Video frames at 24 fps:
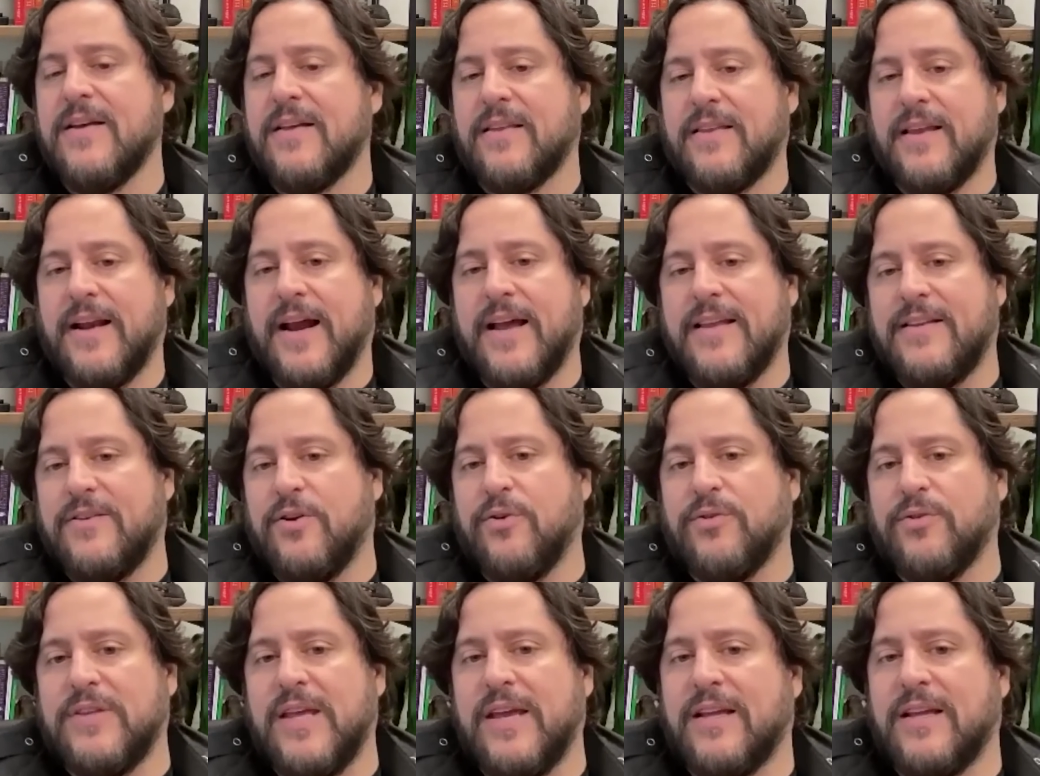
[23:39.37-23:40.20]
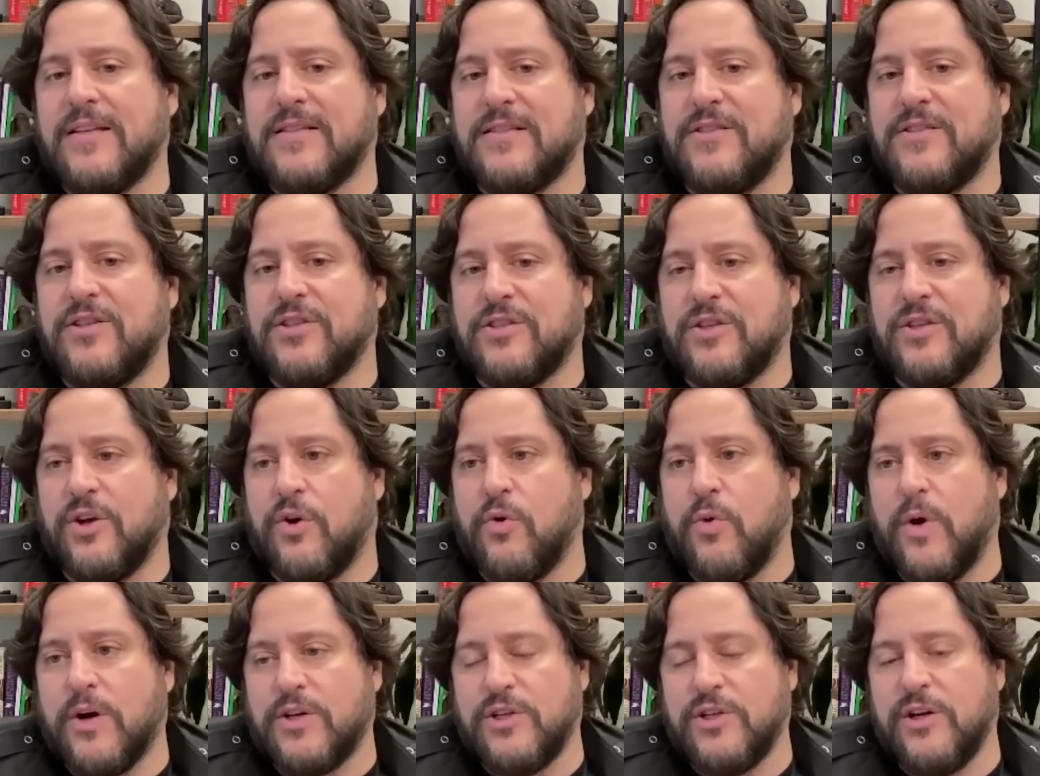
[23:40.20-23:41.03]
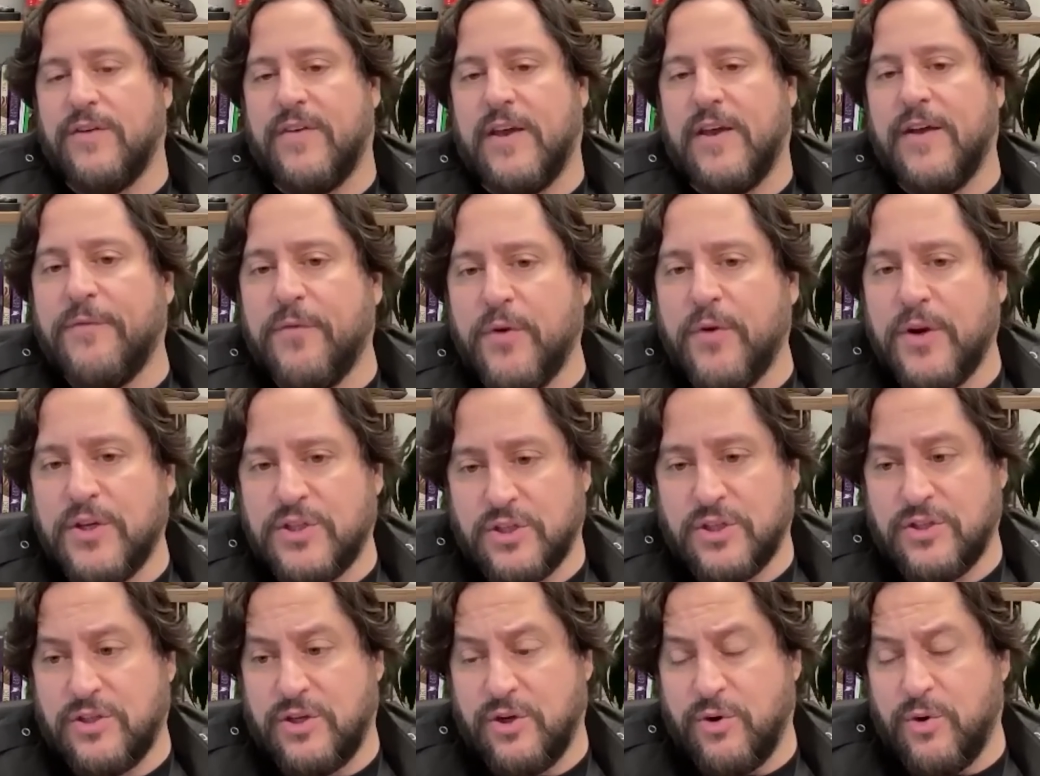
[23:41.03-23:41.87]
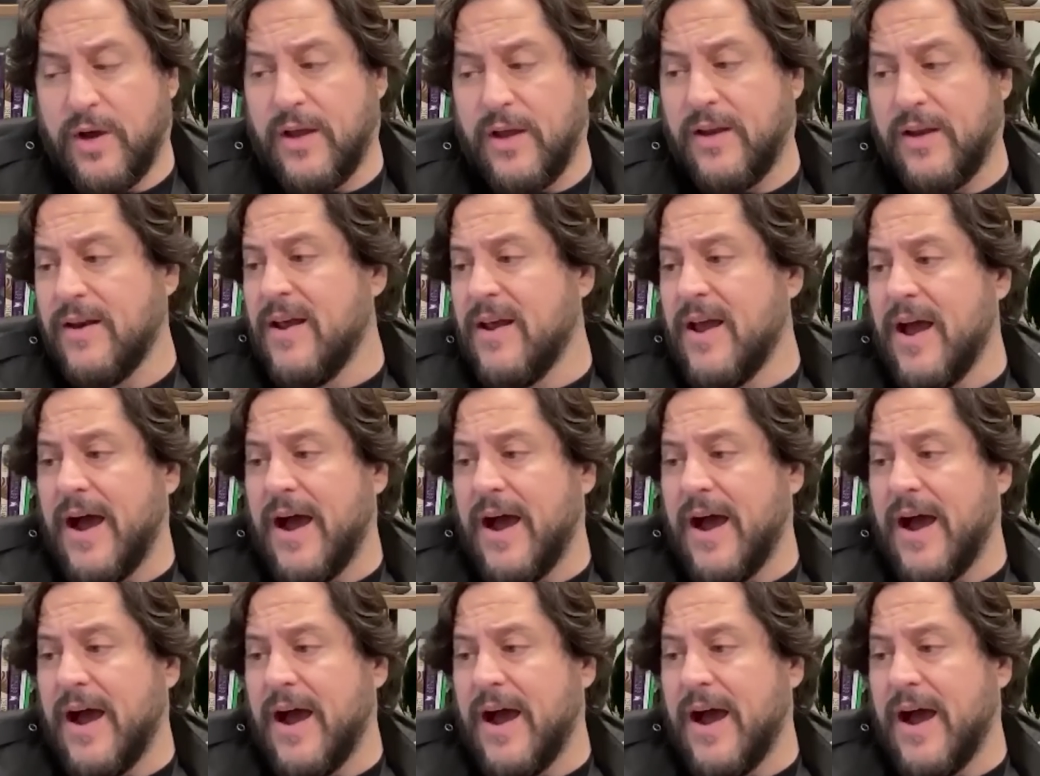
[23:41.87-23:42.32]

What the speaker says: then I don't think it's just a question of if we should do it.